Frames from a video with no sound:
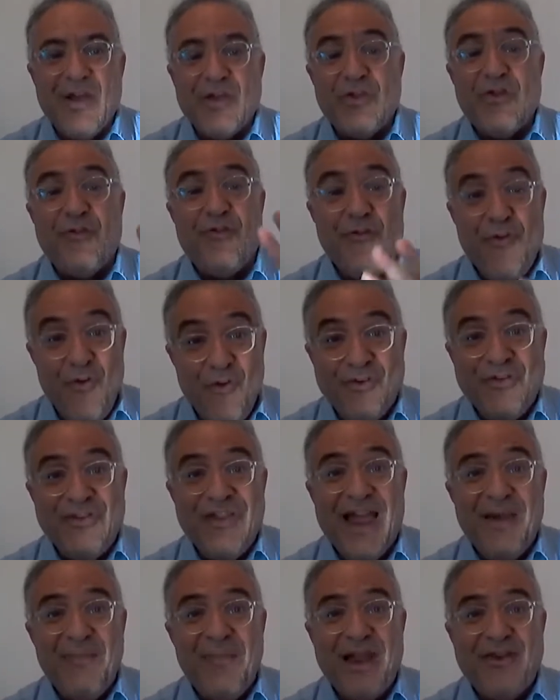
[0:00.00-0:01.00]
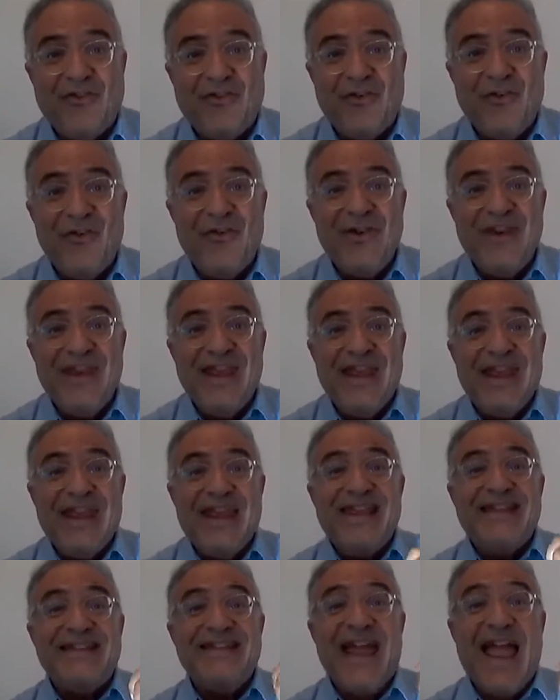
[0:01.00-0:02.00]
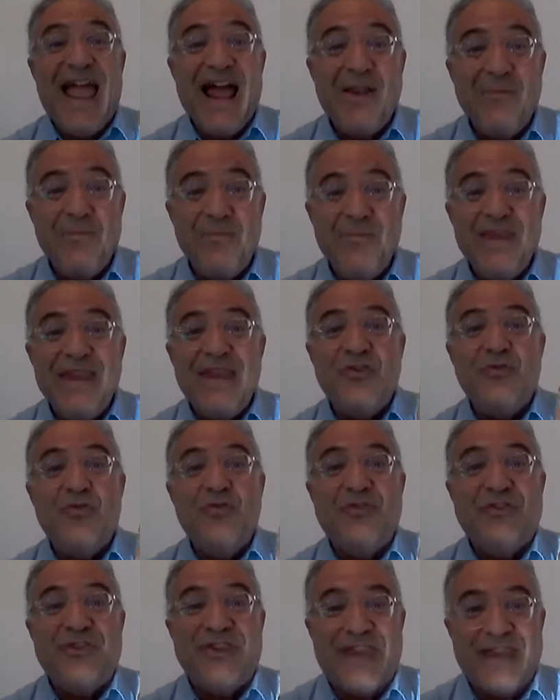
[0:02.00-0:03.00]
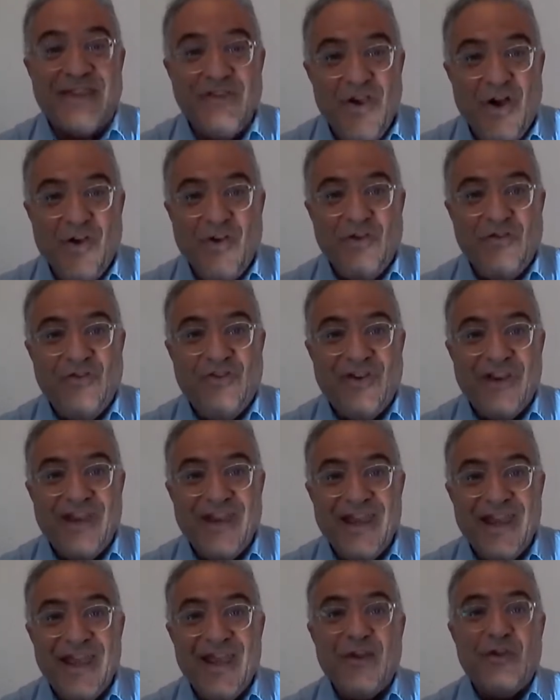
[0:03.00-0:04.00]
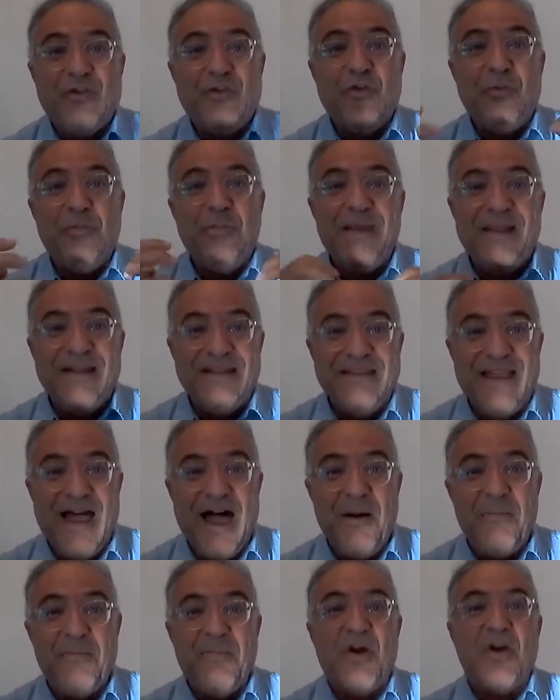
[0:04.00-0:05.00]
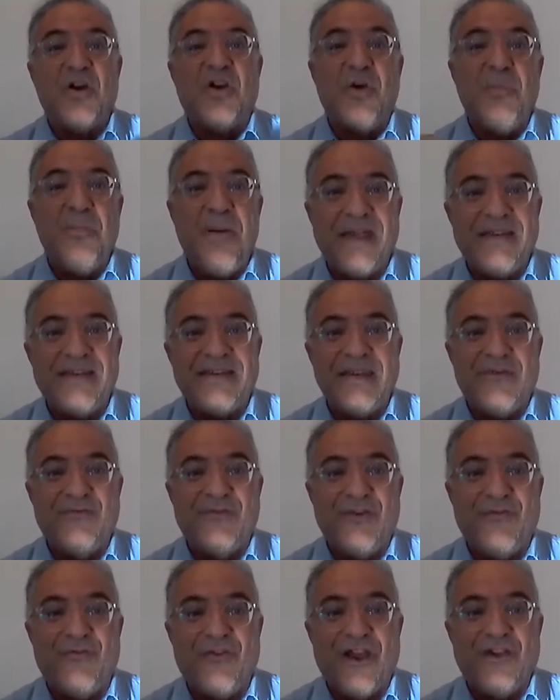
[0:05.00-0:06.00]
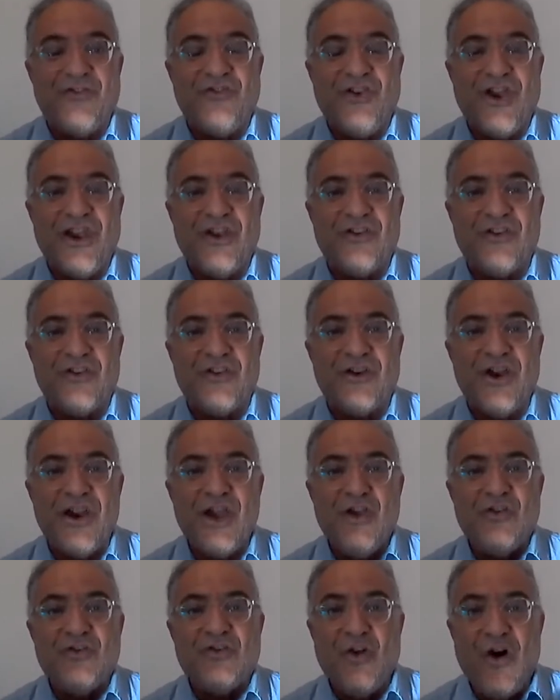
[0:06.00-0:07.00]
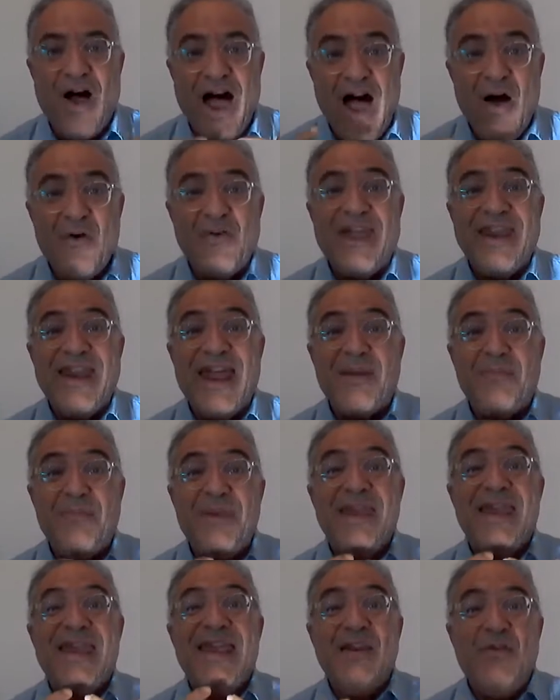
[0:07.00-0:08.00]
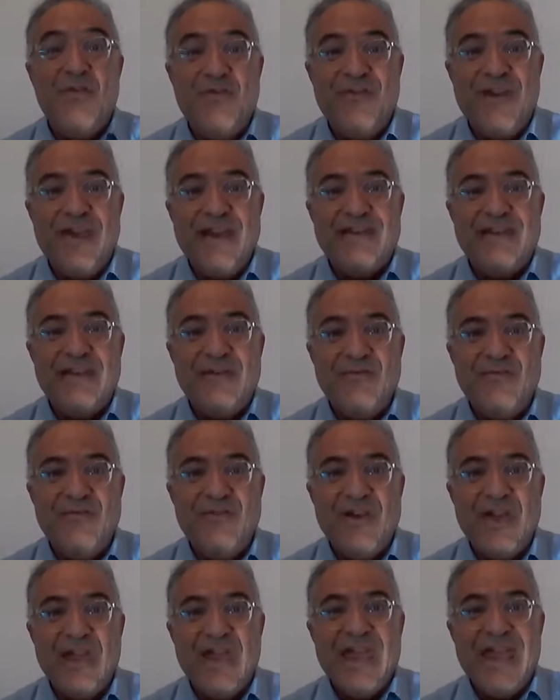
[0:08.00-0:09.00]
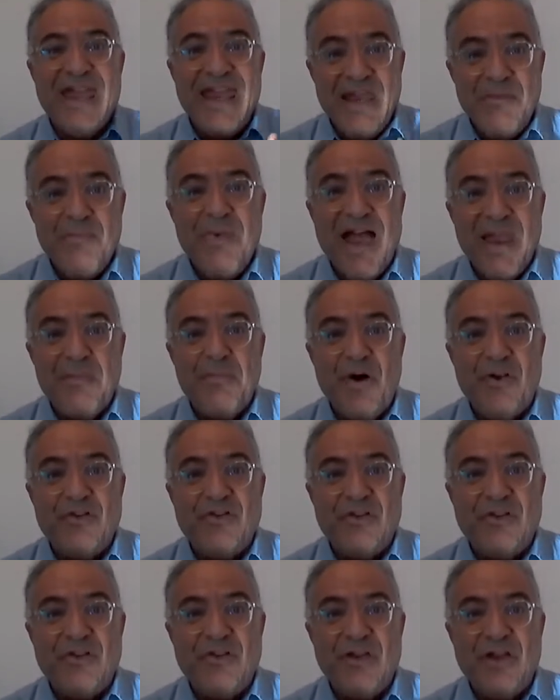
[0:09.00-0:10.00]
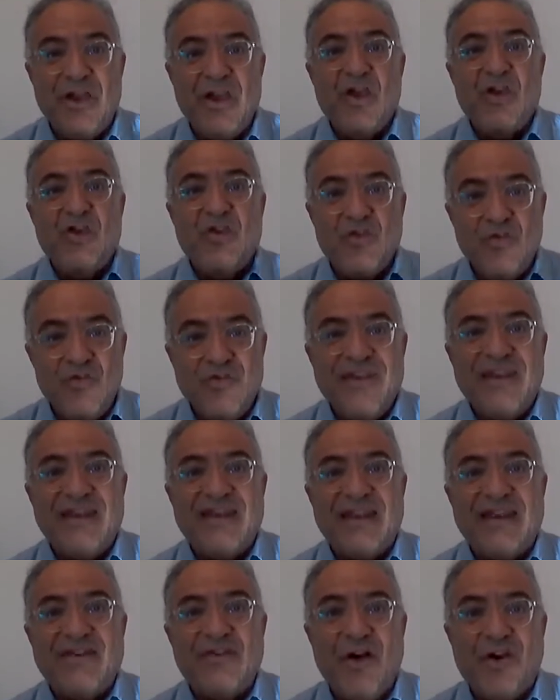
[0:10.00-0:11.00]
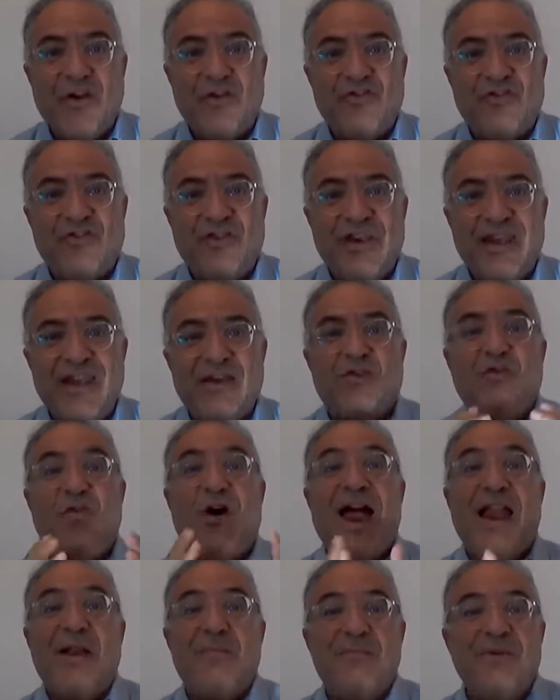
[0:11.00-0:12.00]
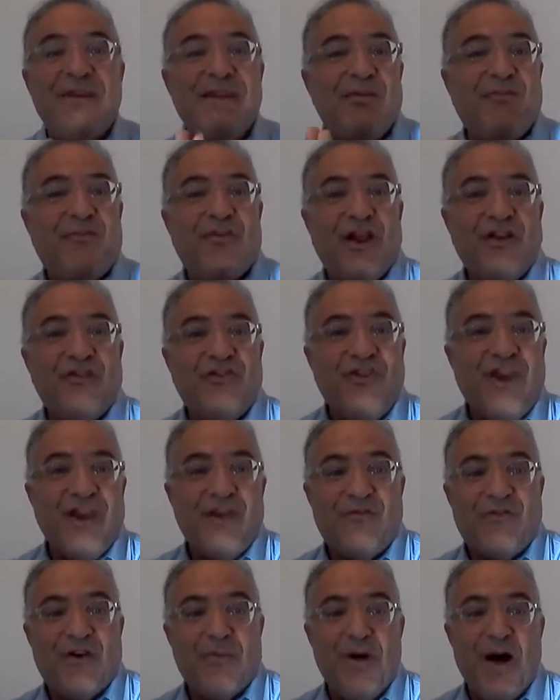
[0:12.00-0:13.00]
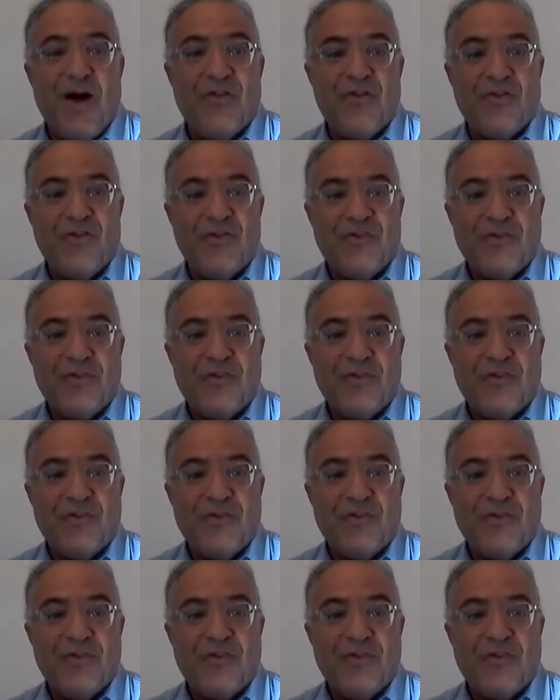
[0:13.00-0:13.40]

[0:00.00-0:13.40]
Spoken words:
The fourth dimension is help me use technology to build up the competitive differentiation. So how can I be innovative in my model using technology to help differentiate from others?